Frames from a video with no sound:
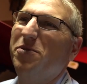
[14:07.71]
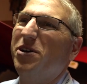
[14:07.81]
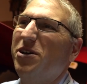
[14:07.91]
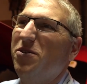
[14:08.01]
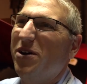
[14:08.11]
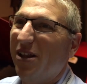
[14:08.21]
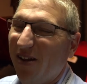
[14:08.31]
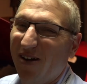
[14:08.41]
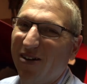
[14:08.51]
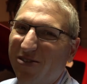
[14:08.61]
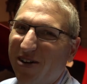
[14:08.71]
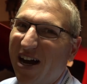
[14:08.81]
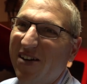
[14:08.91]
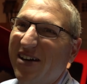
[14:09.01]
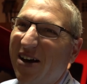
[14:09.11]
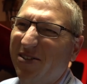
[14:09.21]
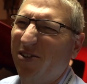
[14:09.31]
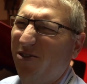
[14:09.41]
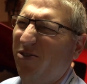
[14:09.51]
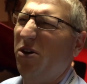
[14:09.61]
We're going to go on a long drive out to
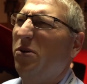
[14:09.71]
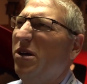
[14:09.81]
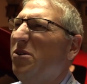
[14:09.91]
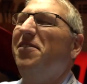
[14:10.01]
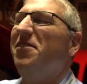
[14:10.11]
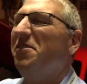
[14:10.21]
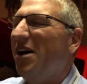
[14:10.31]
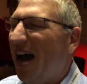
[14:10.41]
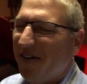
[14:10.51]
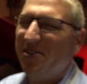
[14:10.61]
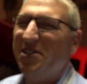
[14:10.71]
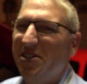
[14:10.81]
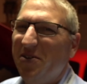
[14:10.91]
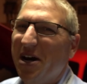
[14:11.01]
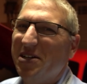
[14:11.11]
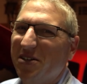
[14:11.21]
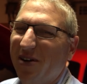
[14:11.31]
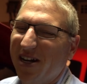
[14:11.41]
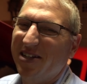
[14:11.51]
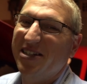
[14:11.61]
Show Low. So obviously, you guys are
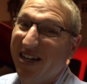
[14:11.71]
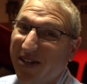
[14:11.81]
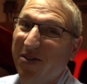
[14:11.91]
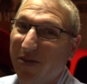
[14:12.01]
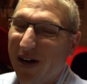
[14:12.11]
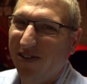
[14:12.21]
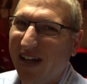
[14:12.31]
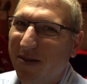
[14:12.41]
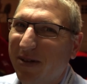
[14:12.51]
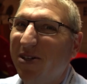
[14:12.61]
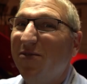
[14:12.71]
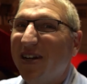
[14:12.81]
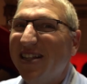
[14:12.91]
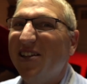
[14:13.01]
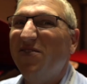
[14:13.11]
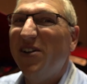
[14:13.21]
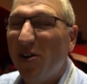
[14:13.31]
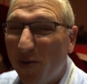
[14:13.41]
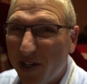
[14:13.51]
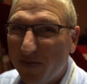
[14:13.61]
going to want to stay tuned and watch that. But don't forget, this
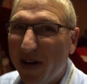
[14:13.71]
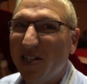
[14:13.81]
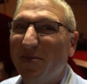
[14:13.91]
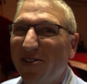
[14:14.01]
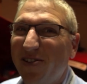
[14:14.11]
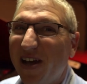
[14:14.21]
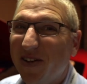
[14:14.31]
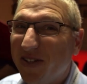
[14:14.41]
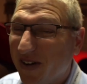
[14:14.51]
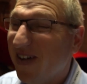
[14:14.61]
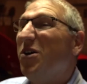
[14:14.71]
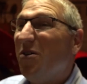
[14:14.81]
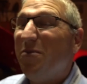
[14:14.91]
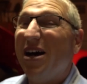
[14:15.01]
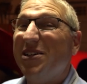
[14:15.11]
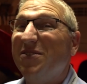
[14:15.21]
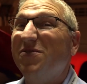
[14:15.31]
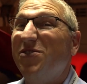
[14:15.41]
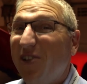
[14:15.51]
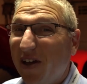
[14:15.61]
video was sponsored by Shell. So go buy
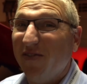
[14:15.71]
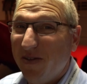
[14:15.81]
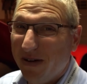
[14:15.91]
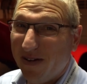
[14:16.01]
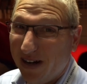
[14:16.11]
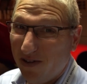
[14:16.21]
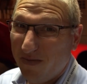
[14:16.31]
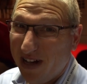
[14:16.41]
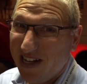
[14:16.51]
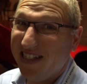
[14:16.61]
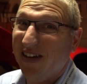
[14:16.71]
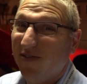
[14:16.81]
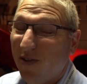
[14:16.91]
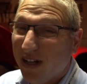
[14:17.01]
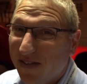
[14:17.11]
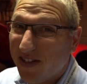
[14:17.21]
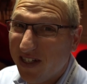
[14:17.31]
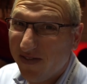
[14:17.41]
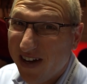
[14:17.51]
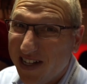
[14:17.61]
some Shell V Power Nitro Plus. They have four levels
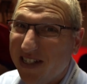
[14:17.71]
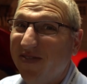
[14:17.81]
of defense.